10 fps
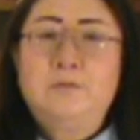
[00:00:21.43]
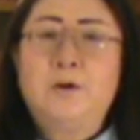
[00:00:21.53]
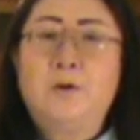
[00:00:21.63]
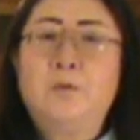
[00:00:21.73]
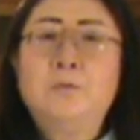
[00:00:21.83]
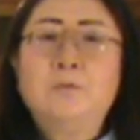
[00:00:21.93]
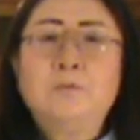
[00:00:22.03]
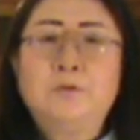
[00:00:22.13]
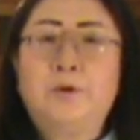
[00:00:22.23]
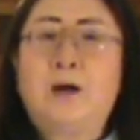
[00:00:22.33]
Though
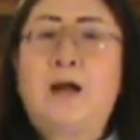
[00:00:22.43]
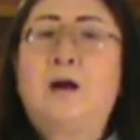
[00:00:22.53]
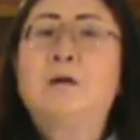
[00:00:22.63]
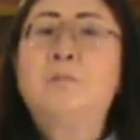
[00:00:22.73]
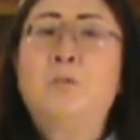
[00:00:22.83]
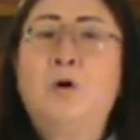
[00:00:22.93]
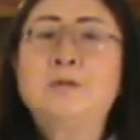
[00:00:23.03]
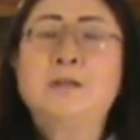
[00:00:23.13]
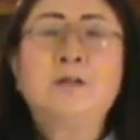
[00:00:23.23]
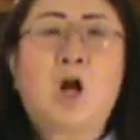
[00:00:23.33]
there are
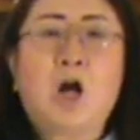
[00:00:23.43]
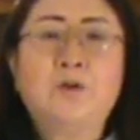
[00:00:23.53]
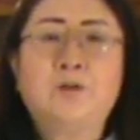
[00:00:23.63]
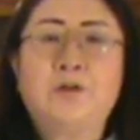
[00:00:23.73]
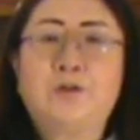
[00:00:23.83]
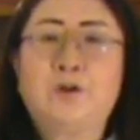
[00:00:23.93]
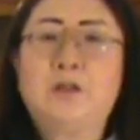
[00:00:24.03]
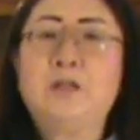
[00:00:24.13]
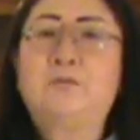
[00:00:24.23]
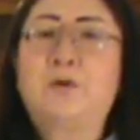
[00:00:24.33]
more than
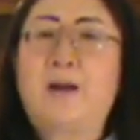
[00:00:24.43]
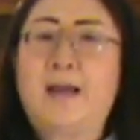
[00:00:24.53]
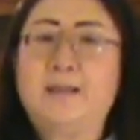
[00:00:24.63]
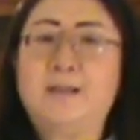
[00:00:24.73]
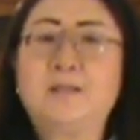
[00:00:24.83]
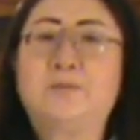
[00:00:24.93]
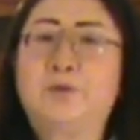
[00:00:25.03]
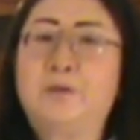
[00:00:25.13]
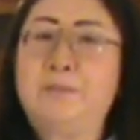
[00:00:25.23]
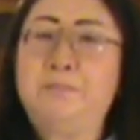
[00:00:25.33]
130 varieties of
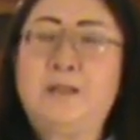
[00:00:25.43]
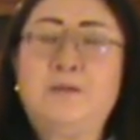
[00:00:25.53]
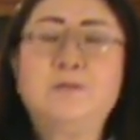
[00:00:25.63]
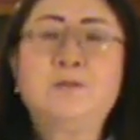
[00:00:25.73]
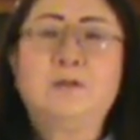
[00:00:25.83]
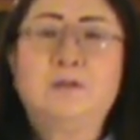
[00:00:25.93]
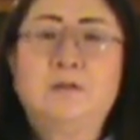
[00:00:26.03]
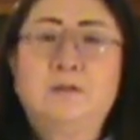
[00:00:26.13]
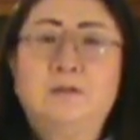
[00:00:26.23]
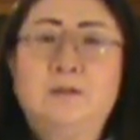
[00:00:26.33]
green beans,
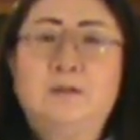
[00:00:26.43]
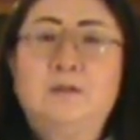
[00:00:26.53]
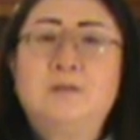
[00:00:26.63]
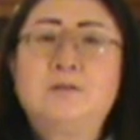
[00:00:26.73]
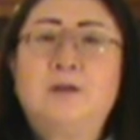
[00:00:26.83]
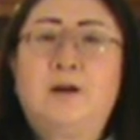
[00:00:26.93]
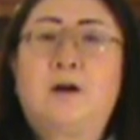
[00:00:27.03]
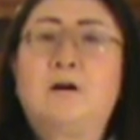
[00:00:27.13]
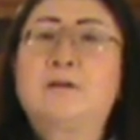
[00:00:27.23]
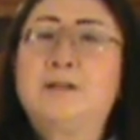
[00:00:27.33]
they
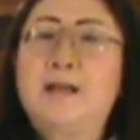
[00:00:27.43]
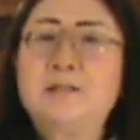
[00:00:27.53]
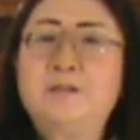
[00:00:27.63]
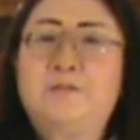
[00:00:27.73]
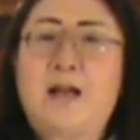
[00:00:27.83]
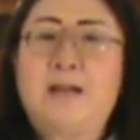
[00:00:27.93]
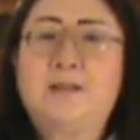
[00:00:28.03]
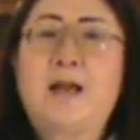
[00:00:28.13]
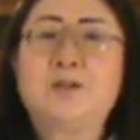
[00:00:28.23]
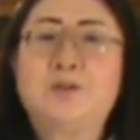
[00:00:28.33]
are
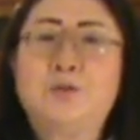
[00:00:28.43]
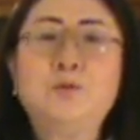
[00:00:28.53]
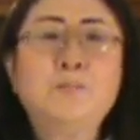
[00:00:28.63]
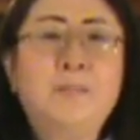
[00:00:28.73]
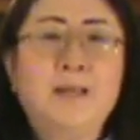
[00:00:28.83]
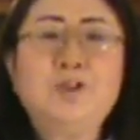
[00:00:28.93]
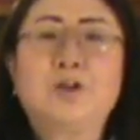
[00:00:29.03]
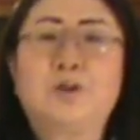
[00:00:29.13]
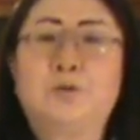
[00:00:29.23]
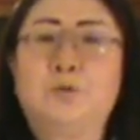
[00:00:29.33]
classified as two
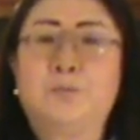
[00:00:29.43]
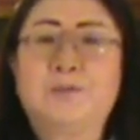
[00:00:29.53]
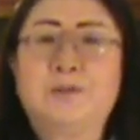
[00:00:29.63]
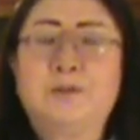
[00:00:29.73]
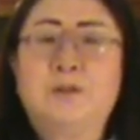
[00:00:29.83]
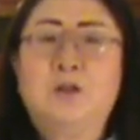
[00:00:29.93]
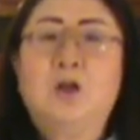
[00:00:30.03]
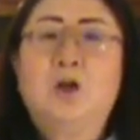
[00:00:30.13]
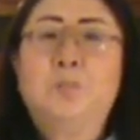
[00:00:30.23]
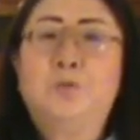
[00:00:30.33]
major groups,
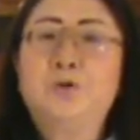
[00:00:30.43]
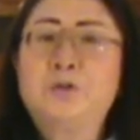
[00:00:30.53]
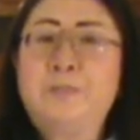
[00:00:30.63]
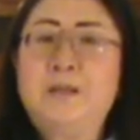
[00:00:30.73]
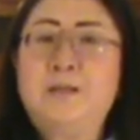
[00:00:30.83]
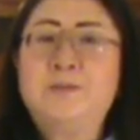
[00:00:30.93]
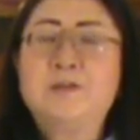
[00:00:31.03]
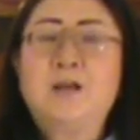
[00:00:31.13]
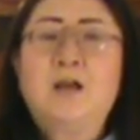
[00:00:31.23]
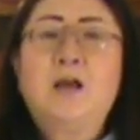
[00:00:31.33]
bush
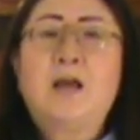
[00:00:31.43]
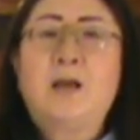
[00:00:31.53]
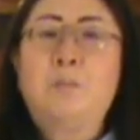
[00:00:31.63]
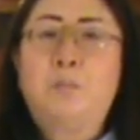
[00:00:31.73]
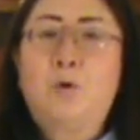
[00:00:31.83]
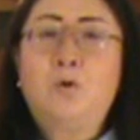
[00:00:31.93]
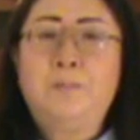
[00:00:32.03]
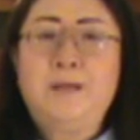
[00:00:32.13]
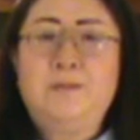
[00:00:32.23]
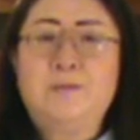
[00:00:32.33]
beans and
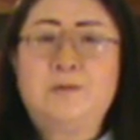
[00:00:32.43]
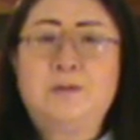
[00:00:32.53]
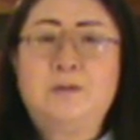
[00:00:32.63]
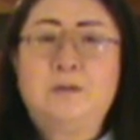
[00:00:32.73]
pole beans.